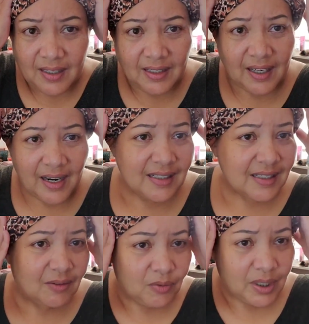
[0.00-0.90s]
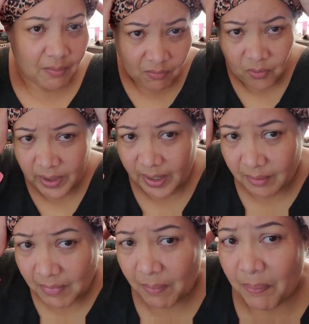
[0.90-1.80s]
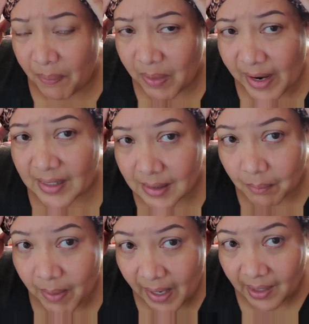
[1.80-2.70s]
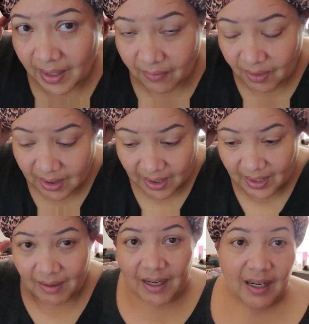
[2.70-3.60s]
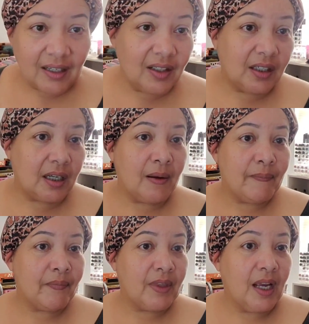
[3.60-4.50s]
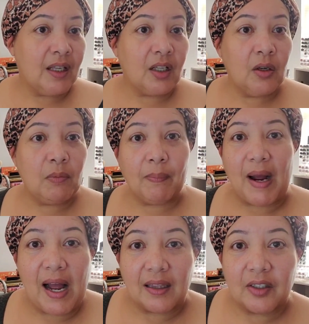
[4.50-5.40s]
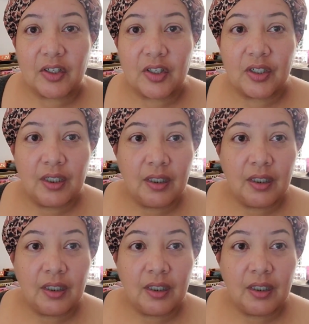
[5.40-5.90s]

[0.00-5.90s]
in case when I'm wearing my plastic bag and everything, I look a little more polished.